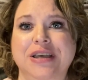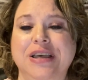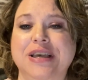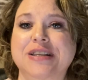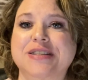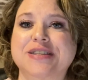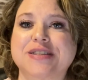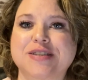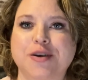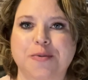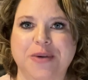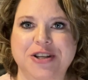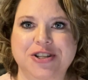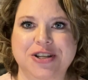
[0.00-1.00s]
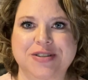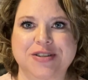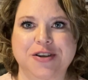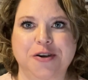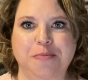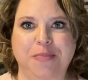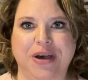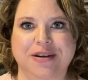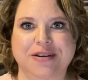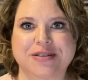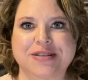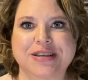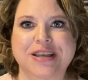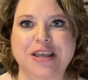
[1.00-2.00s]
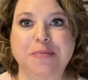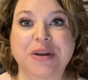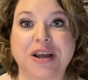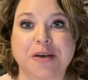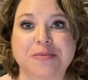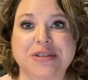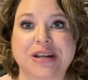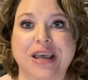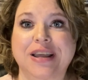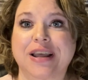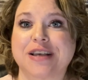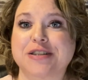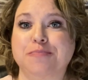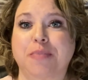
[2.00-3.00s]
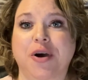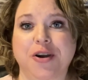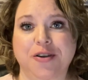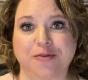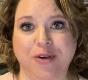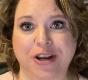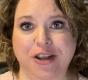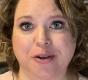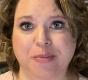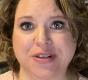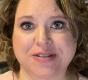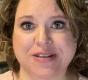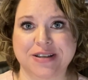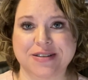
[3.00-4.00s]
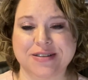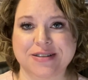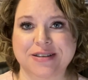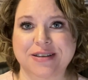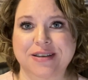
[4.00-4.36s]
It's so much easier and better to keep it up to date as part of running your business.